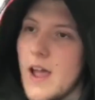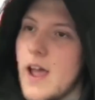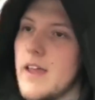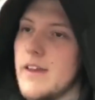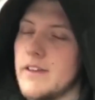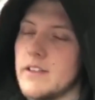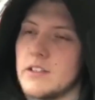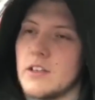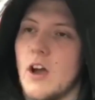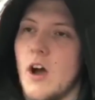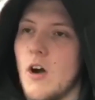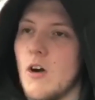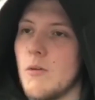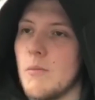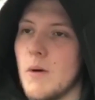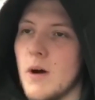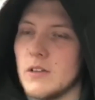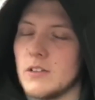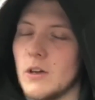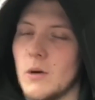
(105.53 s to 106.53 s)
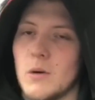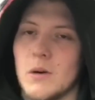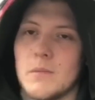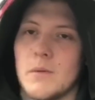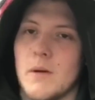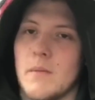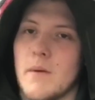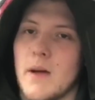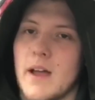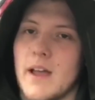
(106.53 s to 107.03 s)
and it's cold, but I don't want
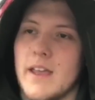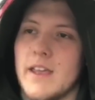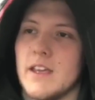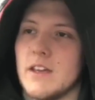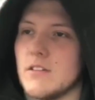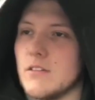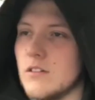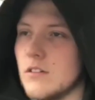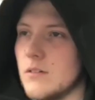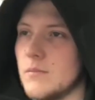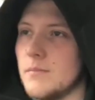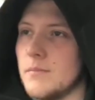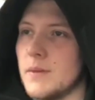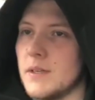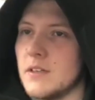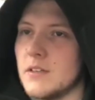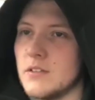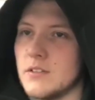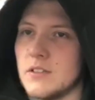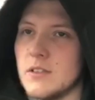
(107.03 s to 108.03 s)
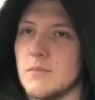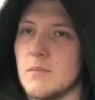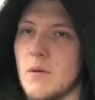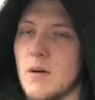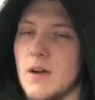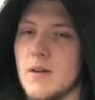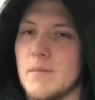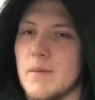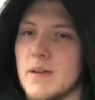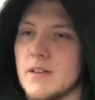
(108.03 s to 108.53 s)
to put my heater on because it
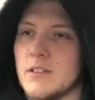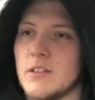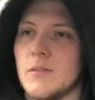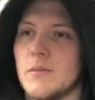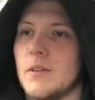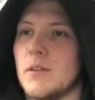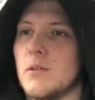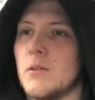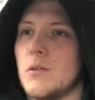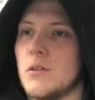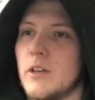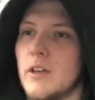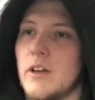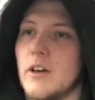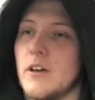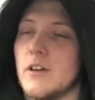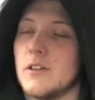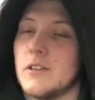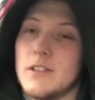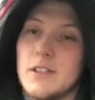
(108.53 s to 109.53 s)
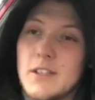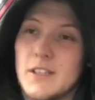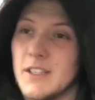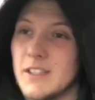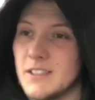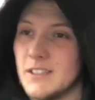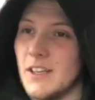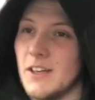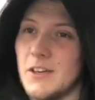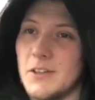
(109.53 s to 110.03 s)
might mess up the audio.
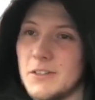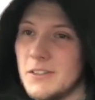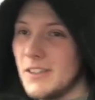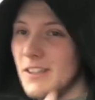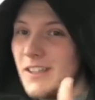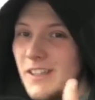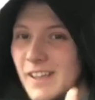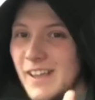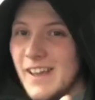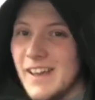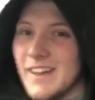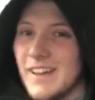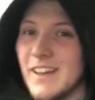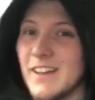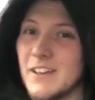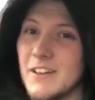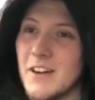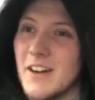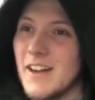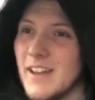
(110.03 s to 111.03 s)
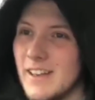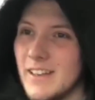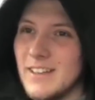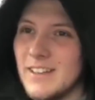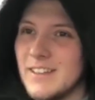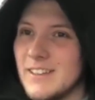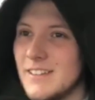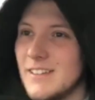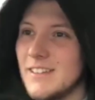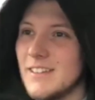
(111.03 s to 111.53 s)
So yeah, great.
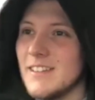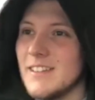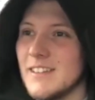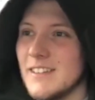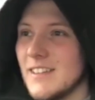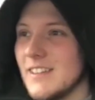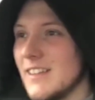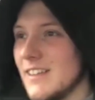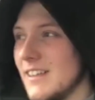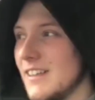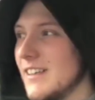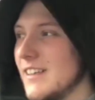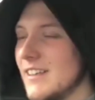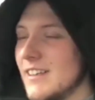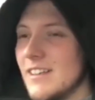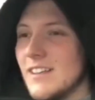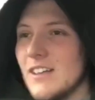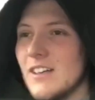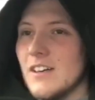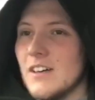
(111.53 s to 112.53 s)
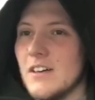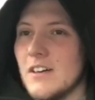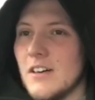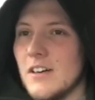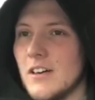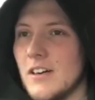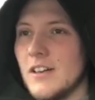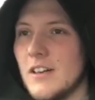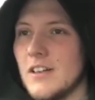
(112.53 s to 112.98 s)
Oh.